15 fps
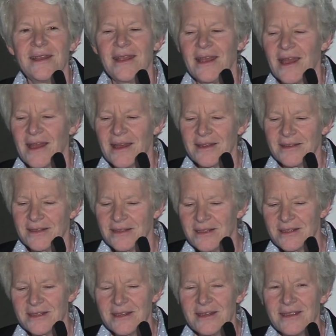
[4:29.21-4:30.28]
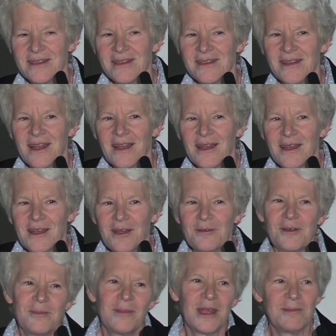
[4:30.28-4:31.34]
And
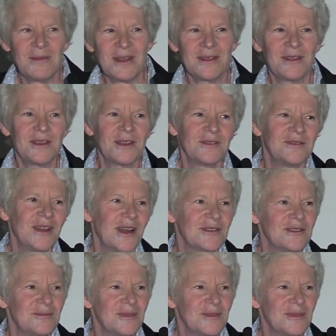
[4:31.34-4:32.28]
what made me think of Dr.